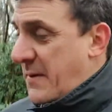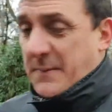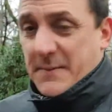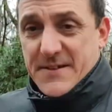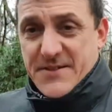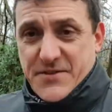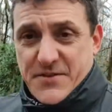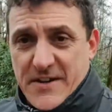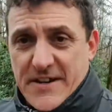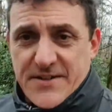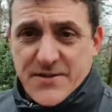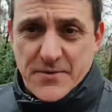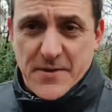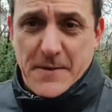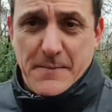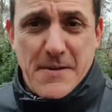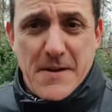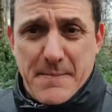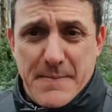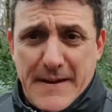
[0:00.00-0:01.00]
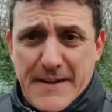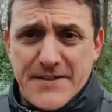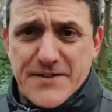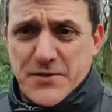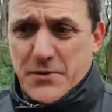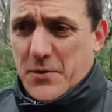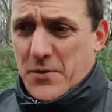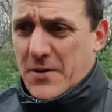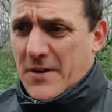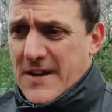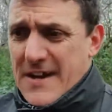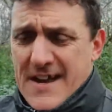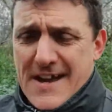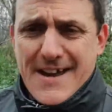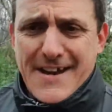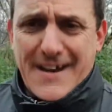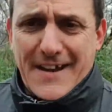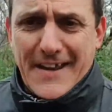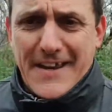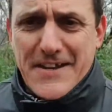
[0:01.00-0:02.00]
the streets or empty bins or
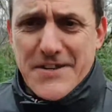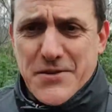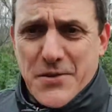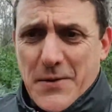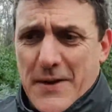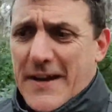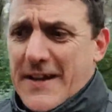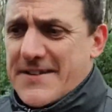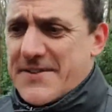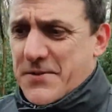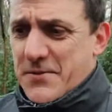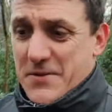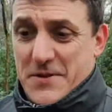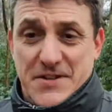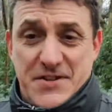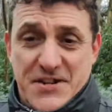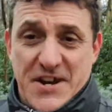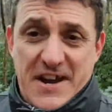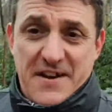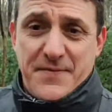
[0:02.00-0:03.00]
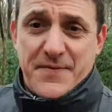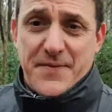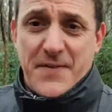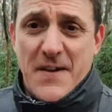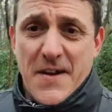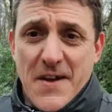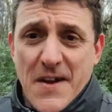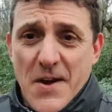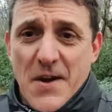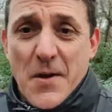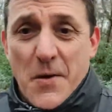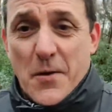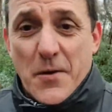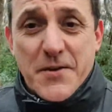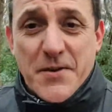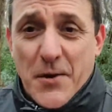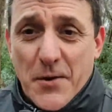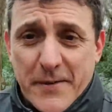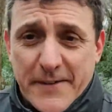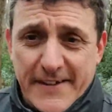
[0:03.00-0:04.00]
clean toilets, or a chef or a
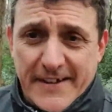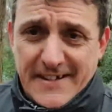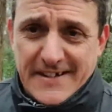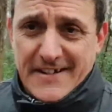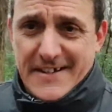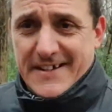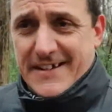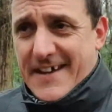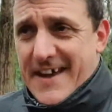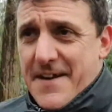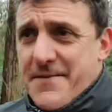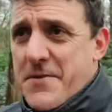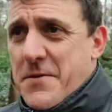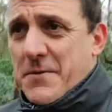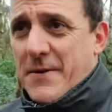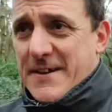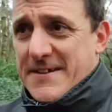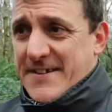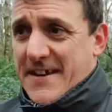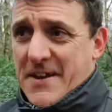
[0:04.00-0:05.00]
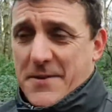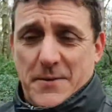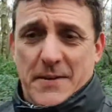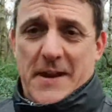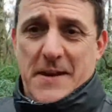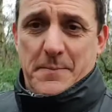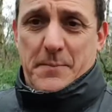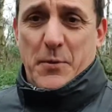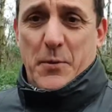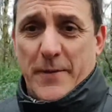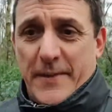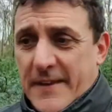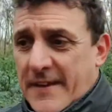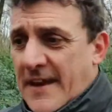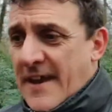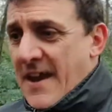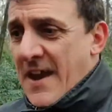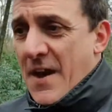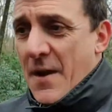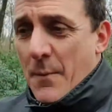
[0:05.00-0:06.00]
doctor, everyone is equally important.
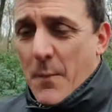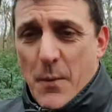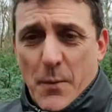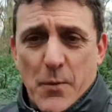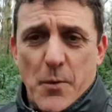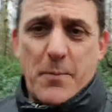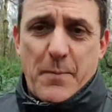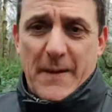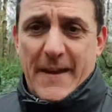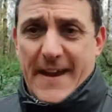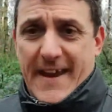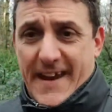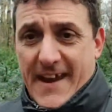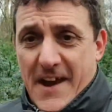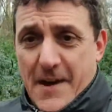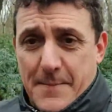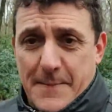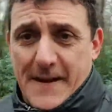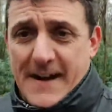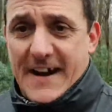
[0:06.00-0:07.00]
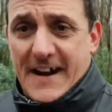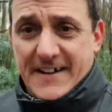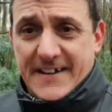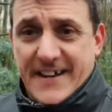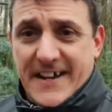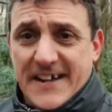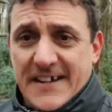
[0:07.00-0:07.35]
We're all playing our part.